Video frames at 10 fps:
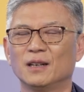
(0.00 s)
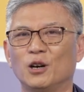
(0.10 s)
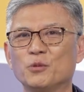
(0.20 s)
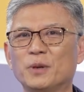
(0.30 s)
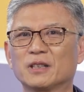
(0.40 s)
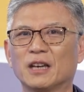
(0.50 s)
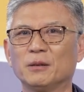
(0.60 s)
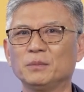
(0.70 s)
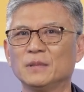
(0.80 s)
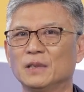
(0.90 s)
Olympic
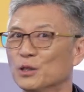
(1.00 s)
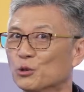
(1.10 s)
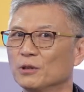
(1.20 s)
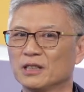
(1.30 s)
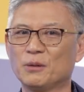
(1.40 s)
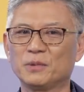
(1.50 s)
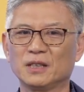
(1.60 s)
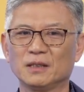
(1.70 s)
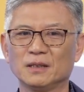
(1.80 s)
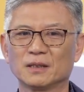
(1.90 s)
game, do the same
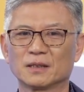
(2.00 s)
thing?